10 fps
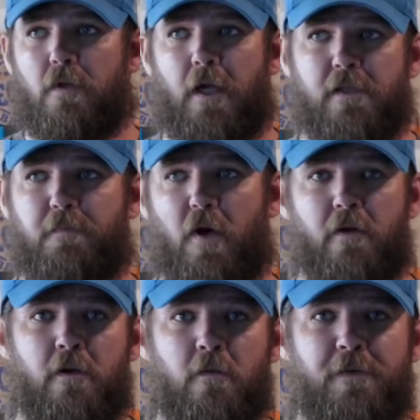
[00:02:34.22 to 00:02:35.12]
has
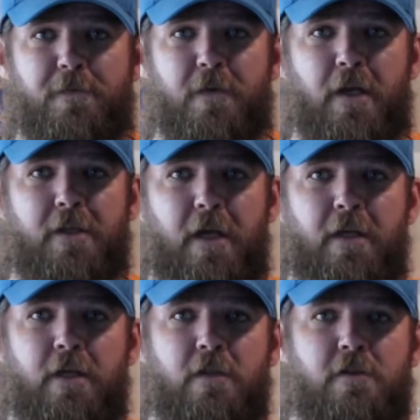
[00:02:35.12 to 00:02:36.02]
partnered with Ned
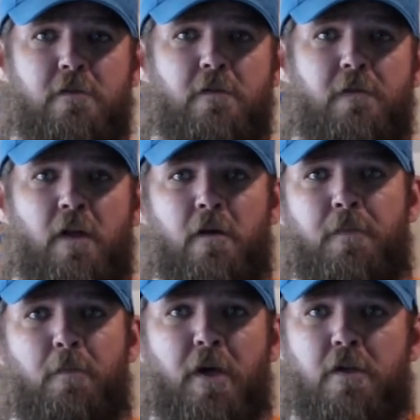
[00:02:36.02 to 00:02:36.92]
Rig to develop
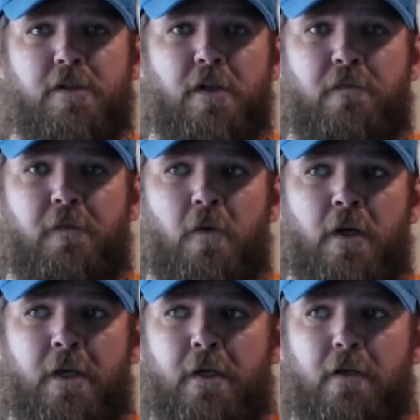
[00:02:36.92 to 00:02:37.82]
a better jig for
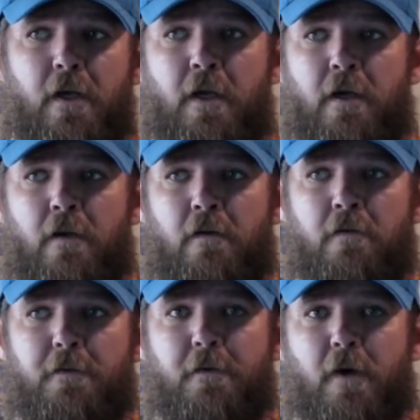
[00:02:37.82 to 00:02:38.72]
it
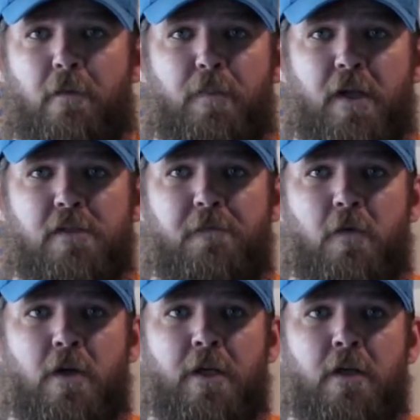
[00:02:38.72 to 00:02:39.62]
and the right baits
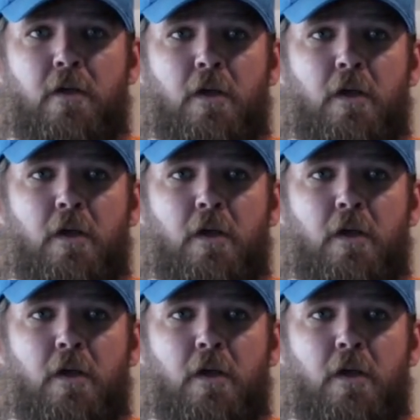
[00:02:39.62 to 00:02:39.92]
for it,